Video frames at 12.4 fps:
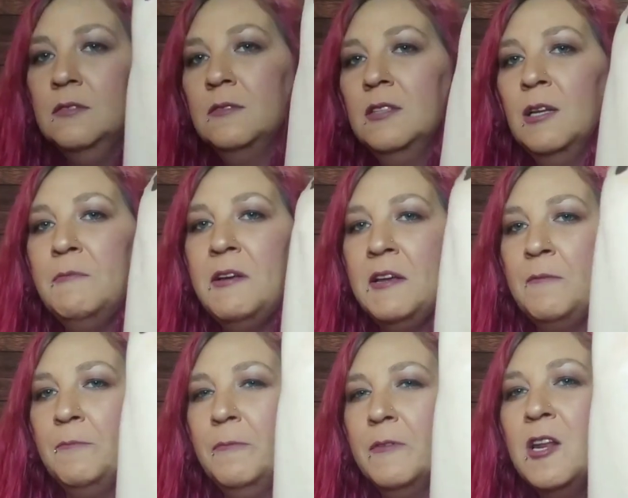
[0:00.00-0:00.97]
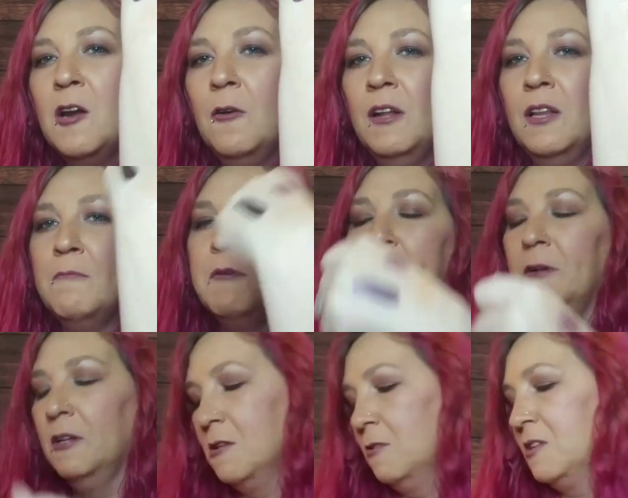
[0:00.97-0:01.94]
let me, you know what, let me
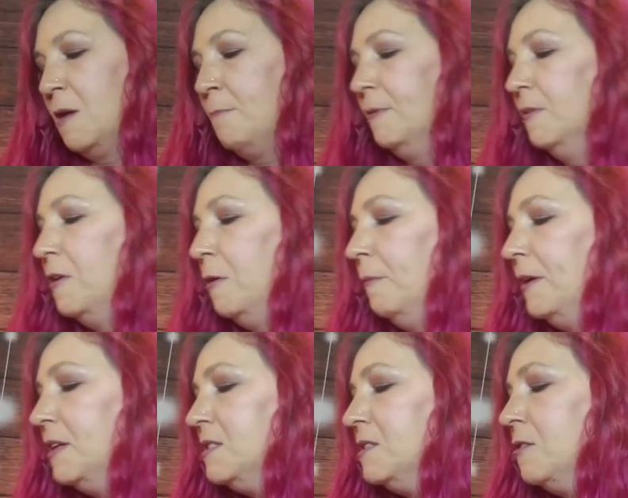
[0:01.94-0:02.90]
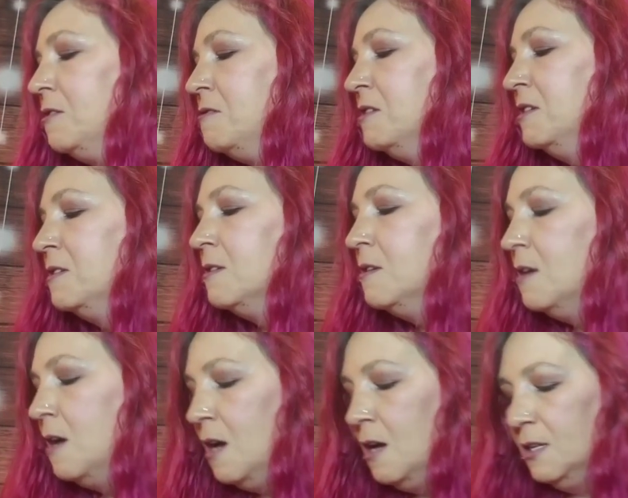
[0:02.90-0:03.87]
build those up a little bit so you can
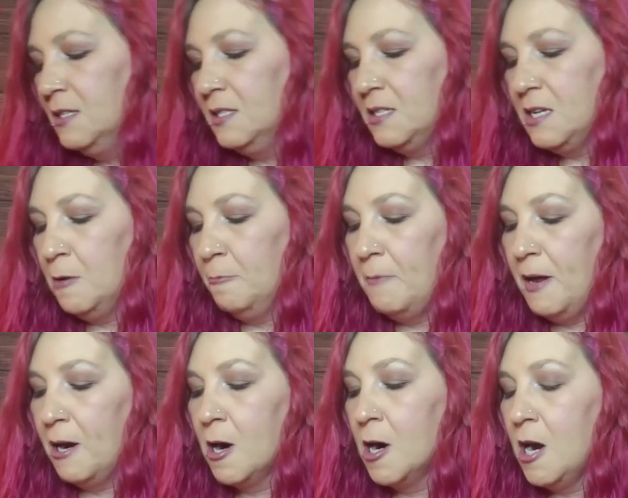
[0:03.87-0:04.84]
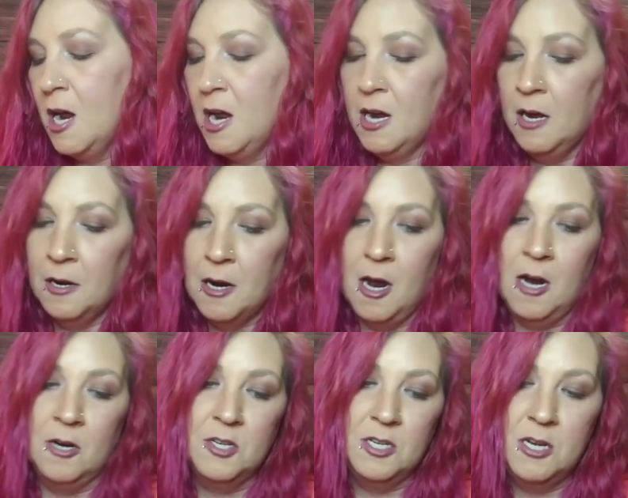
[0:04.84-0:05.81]
see them better. And
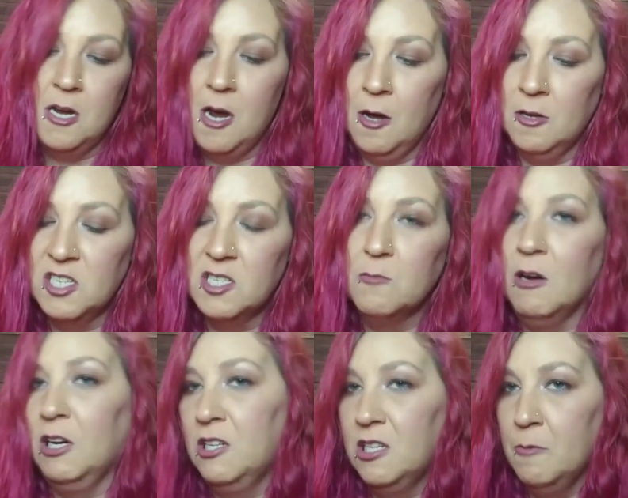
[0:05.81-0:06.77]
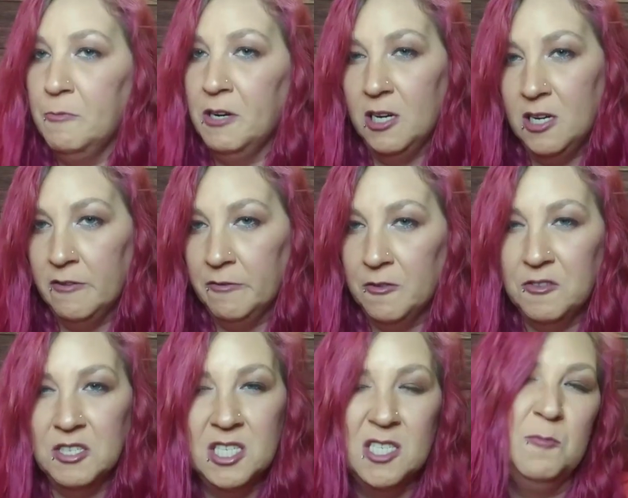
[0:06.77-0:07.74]
actually, I'll swatch them in a different
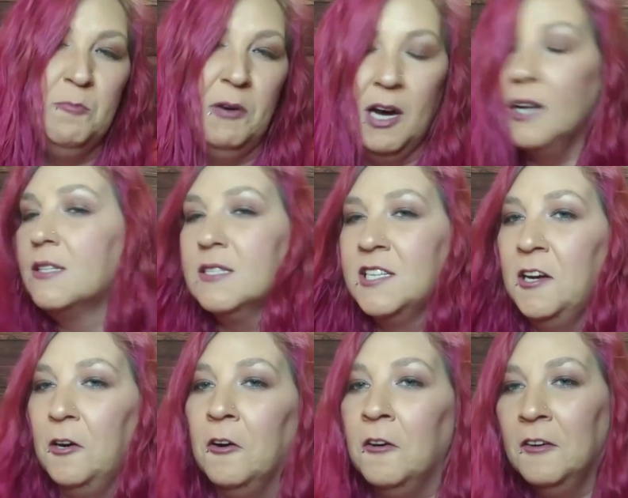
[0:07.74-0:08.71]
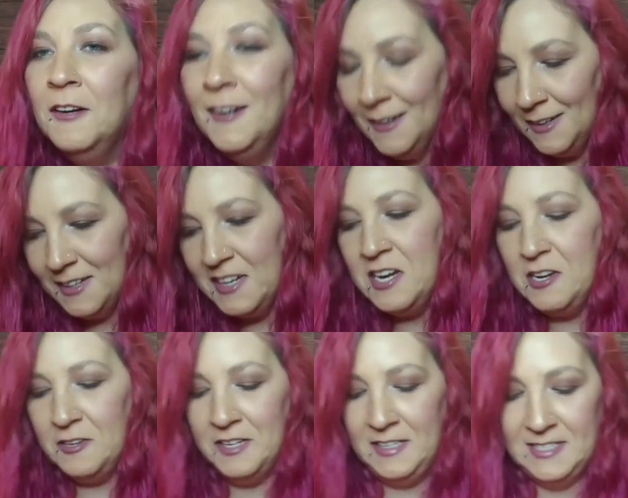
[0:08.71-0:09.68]
spot so you
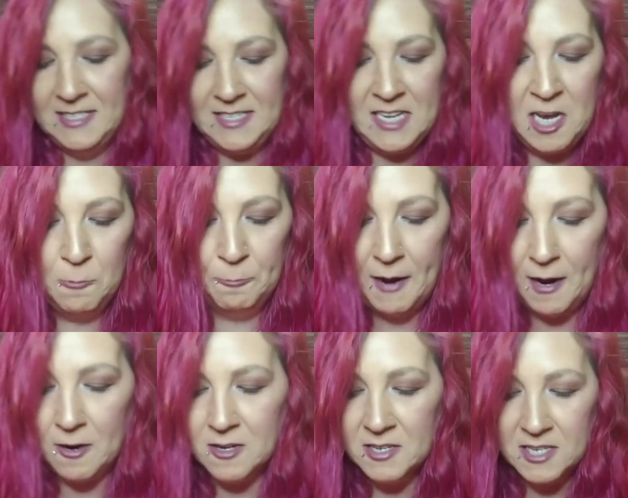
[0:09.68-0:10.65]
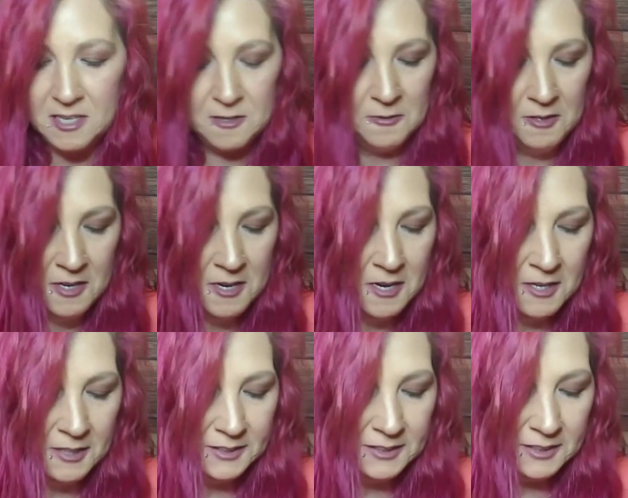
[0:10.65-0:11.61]
can see them better too.
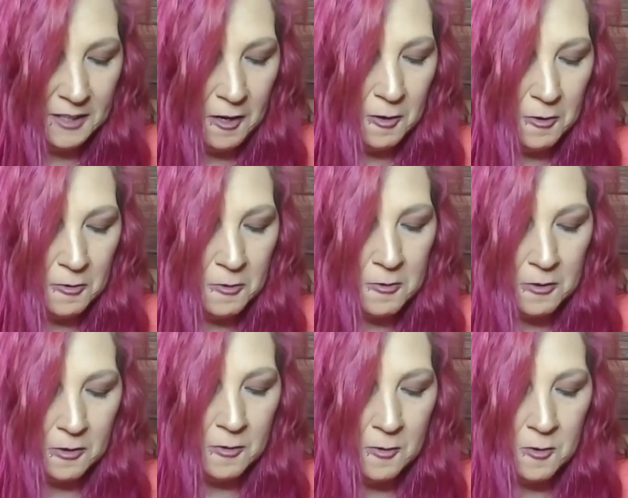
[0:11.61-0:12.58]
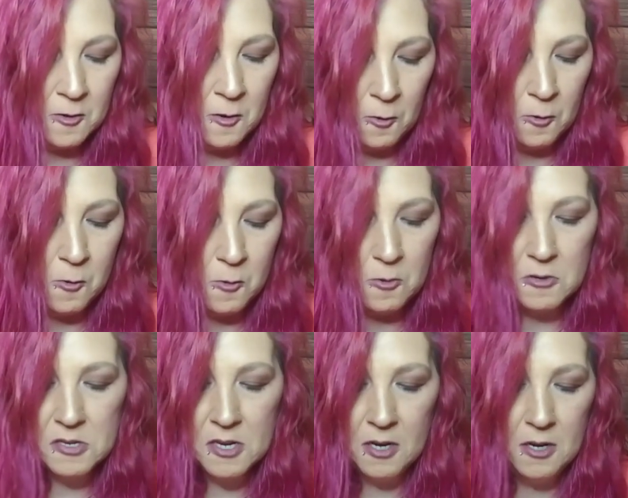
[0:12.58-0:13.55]
So, gold,